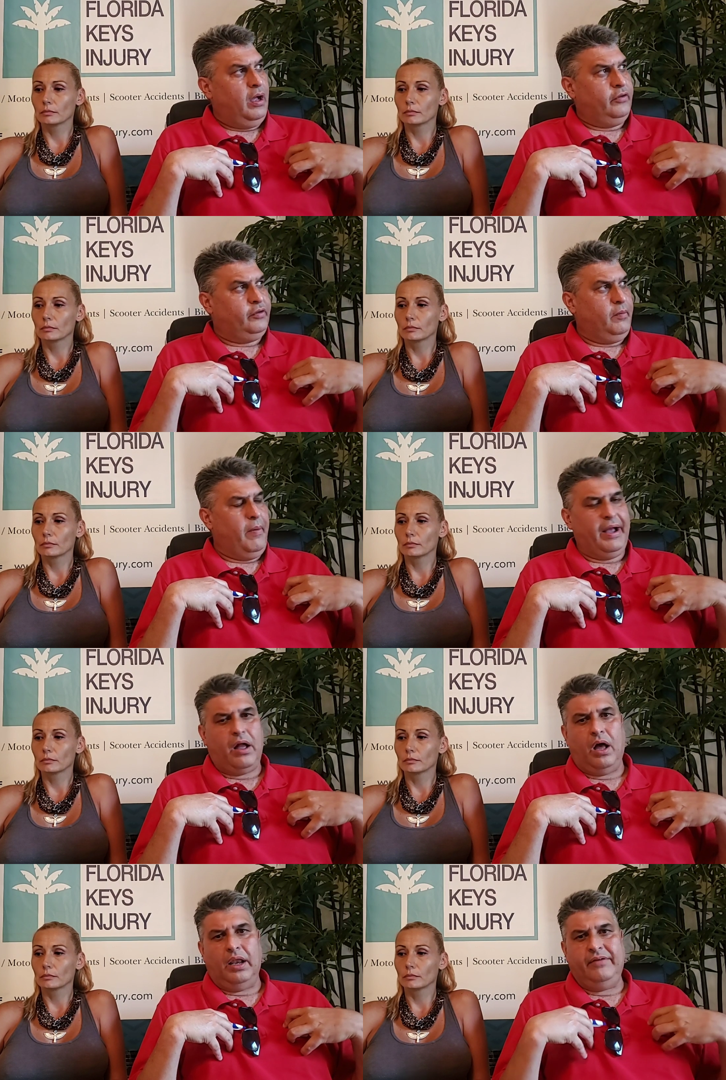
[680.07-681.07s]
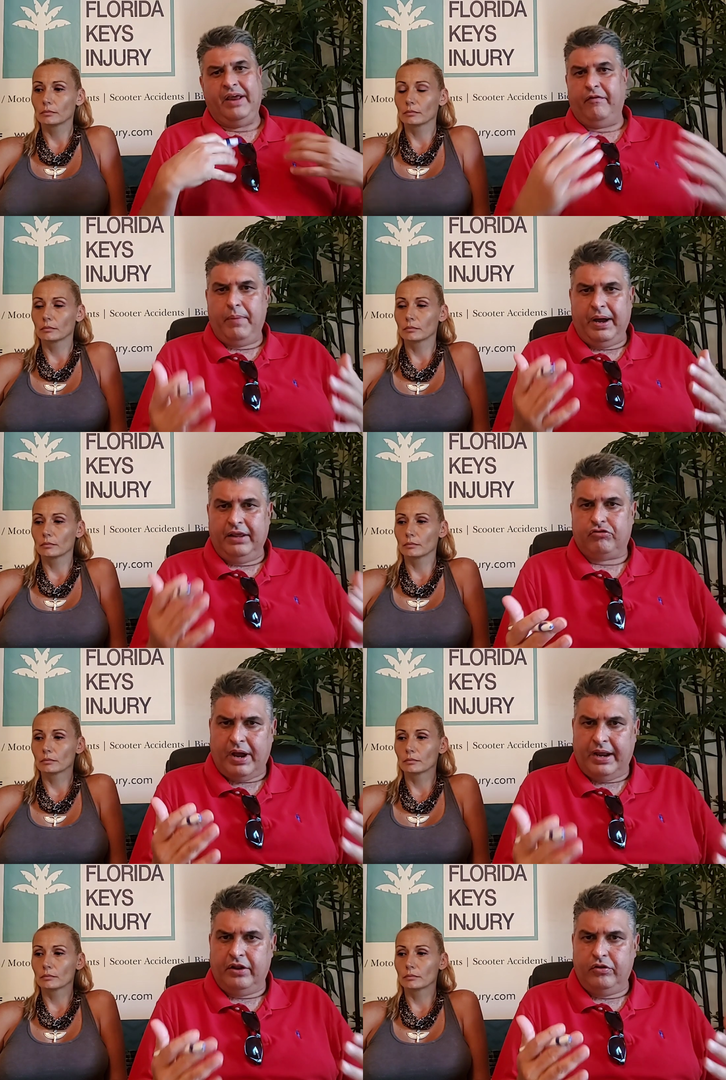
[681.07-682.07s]
Speaker 1: some of my colleagues. Everybody's
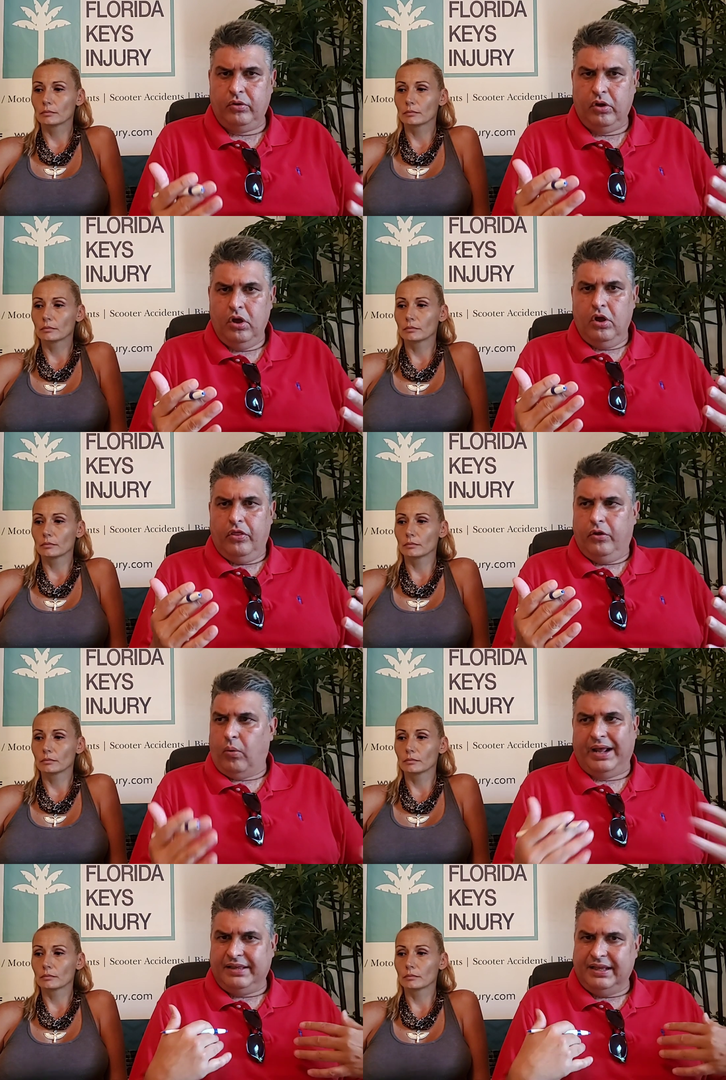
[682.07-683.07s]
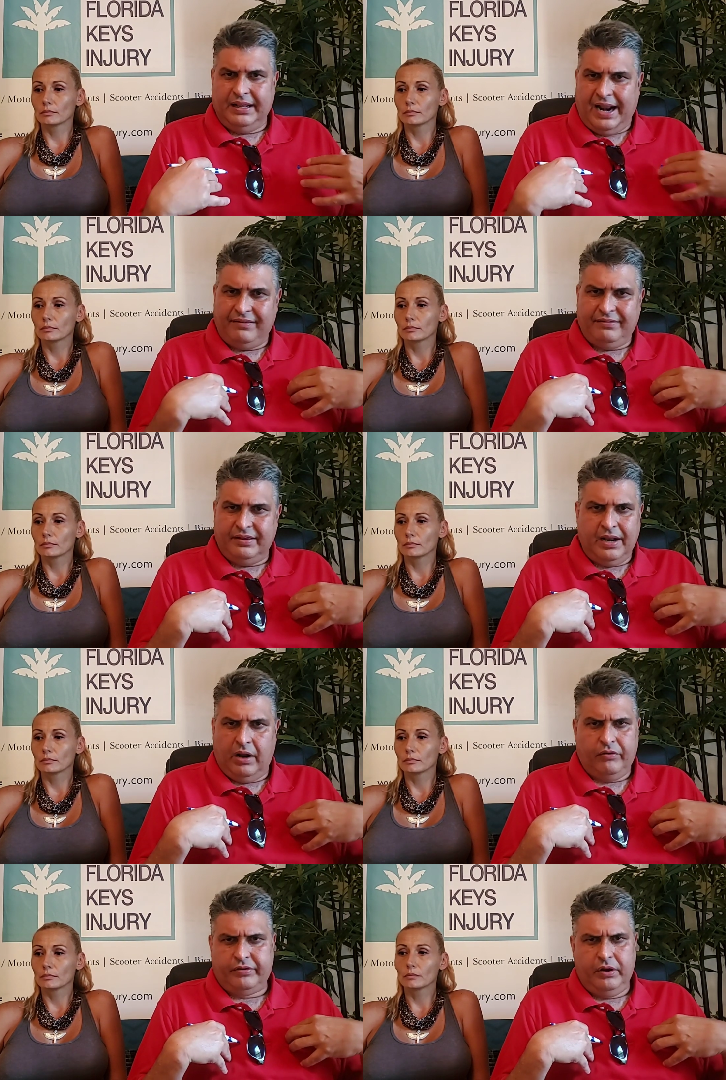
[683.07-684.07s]
trying to do the right thing that I've seen. I
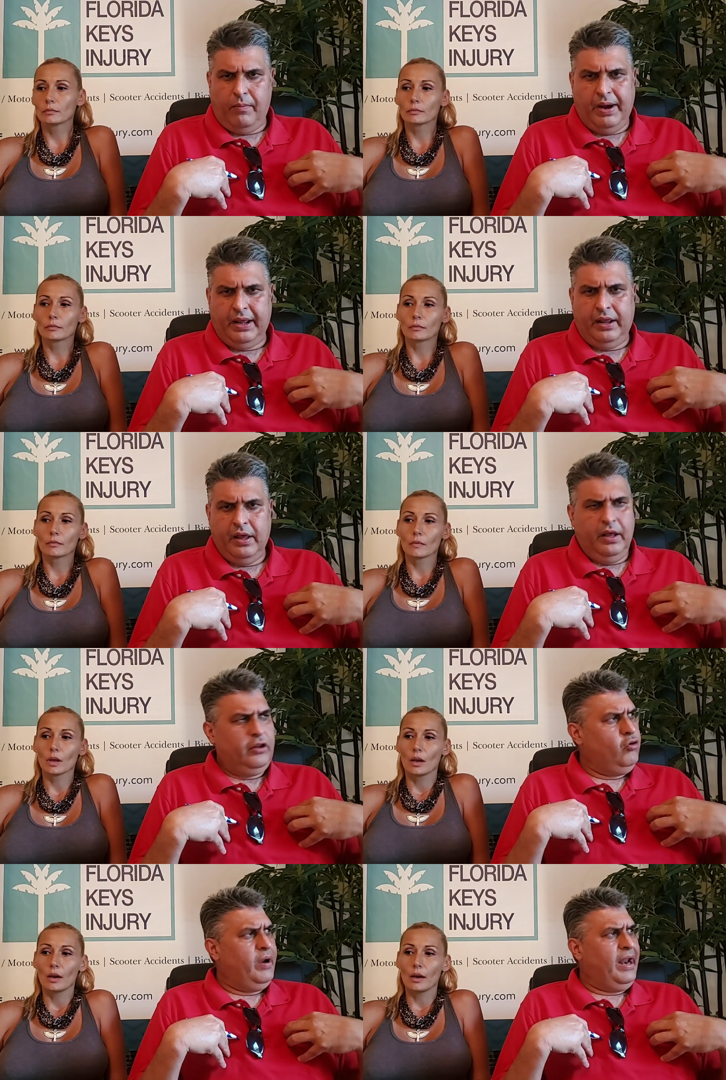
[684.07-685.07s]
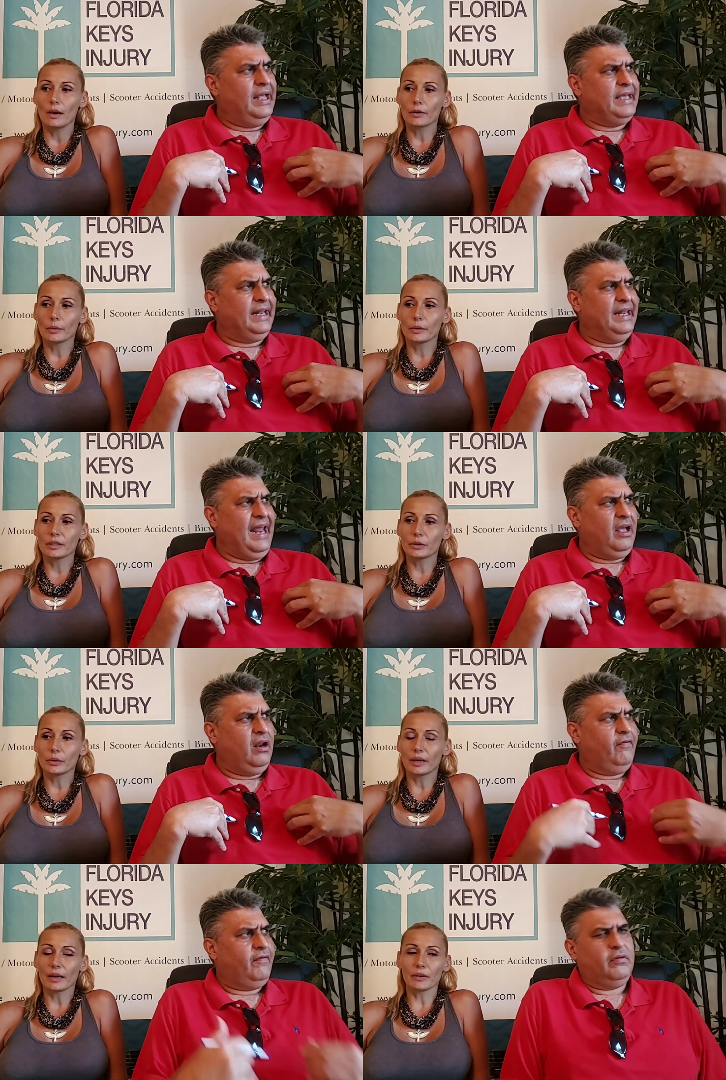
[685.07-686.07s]
don't see nobody doing anything negative.
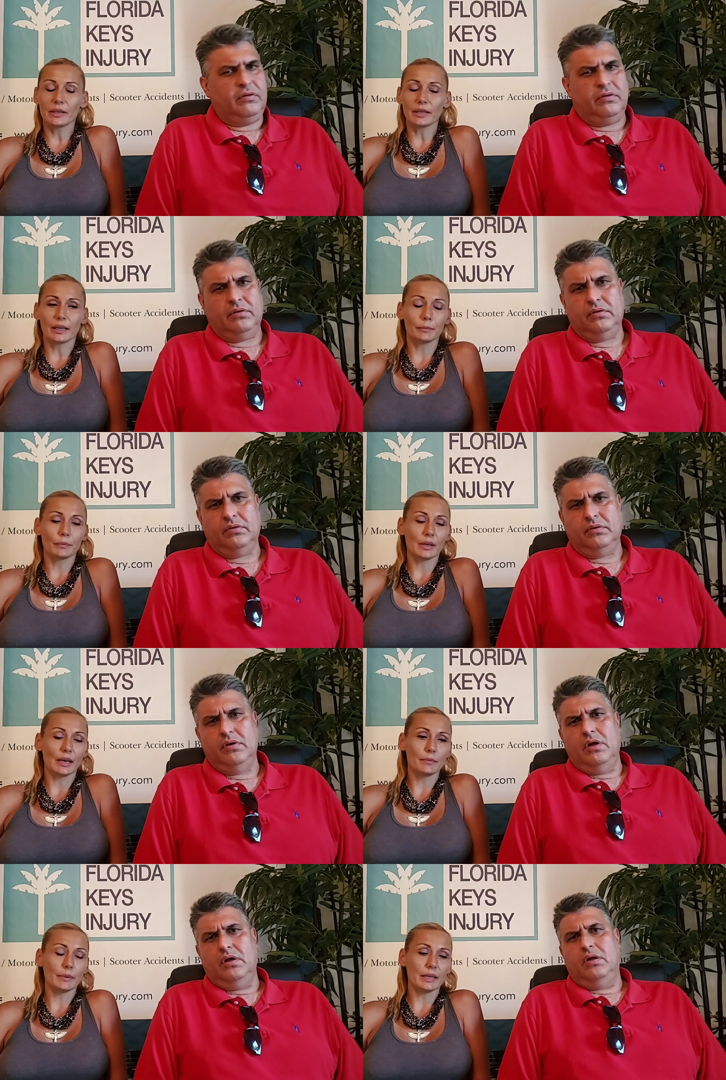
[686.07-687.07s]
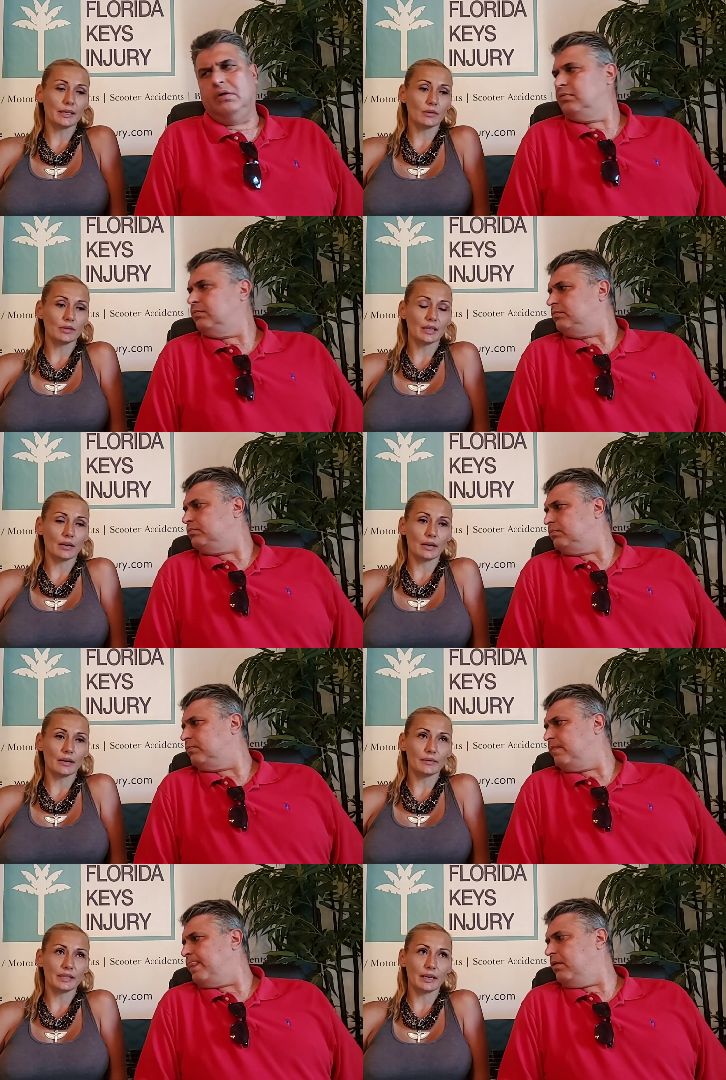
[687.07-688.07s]
Everyone's doing
Speaker 2: everything. I've been downtown.
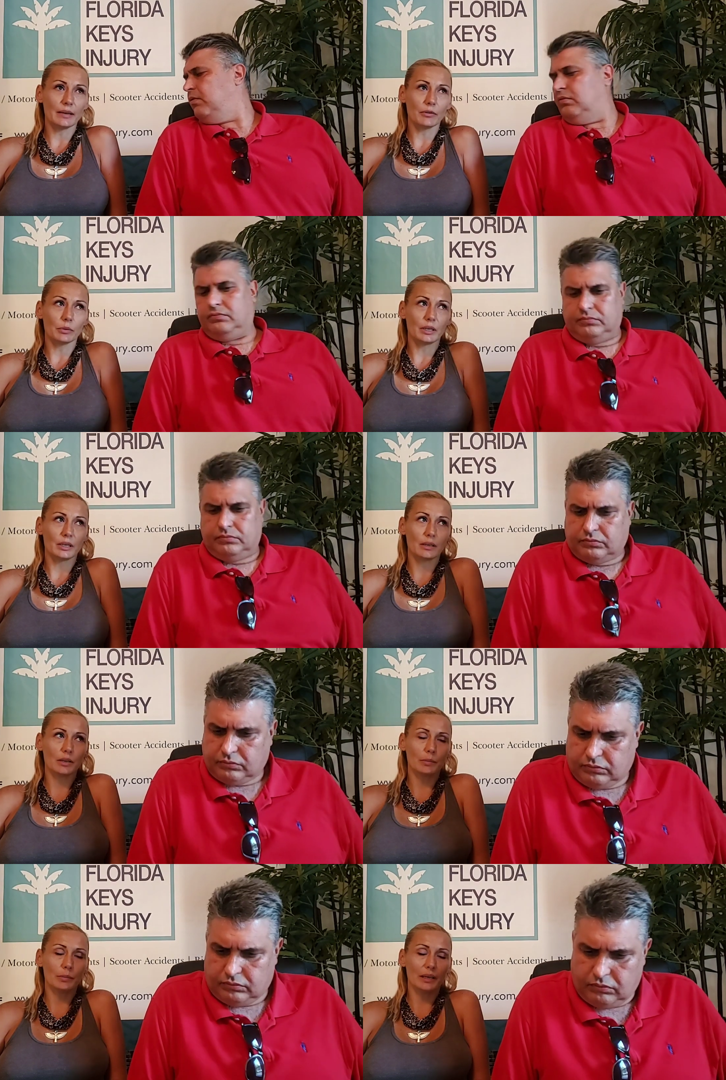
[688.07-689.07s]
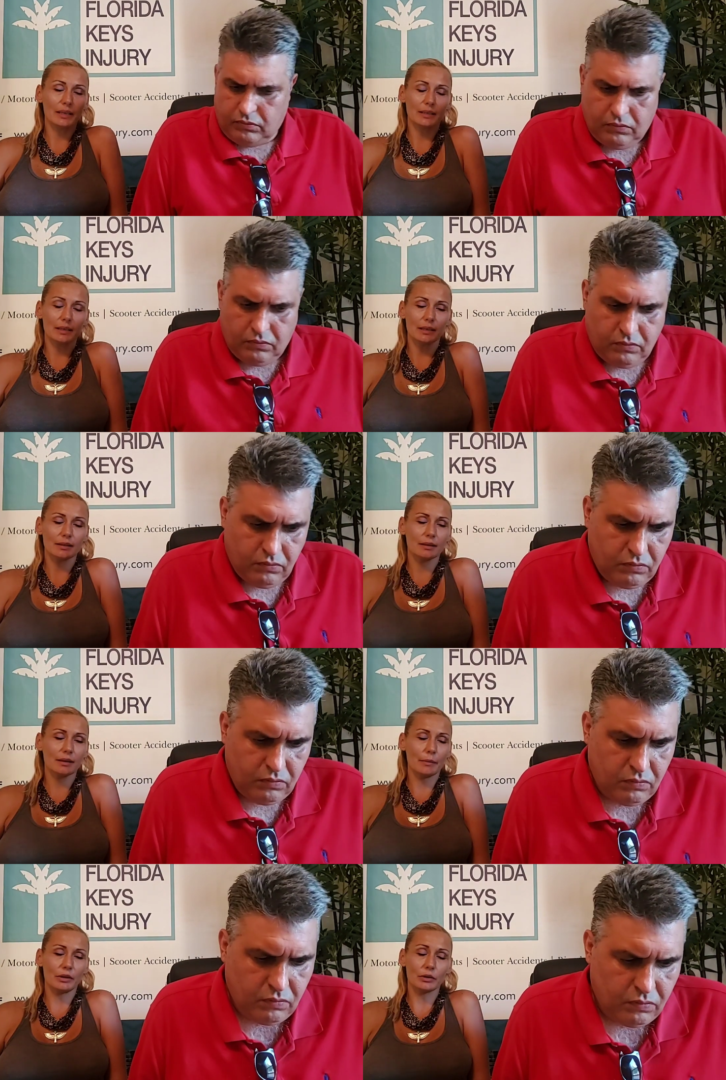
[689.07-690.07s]
I've seen everyone in all the places.
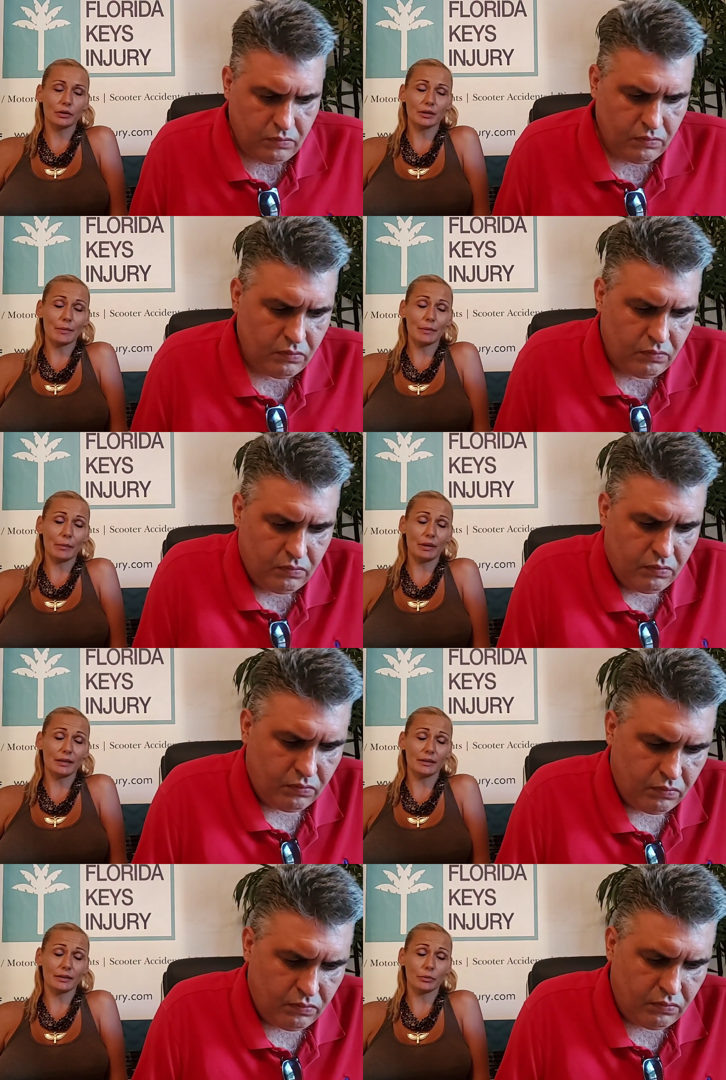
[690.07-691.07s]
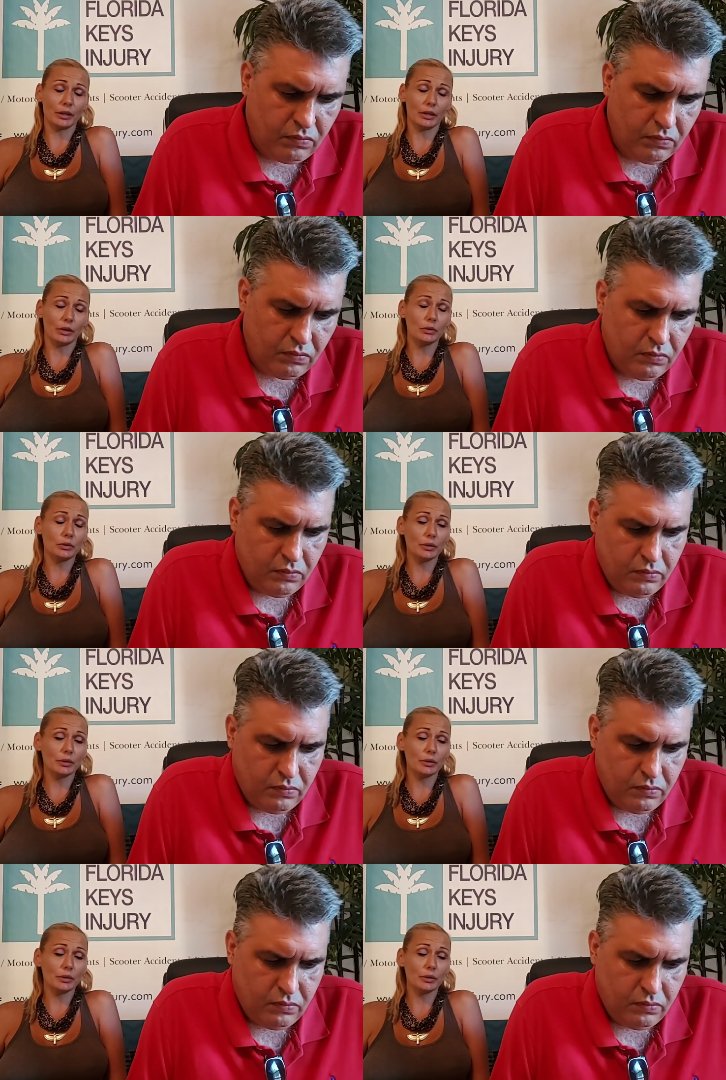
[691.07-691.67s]
I mean, there's not many places to really go to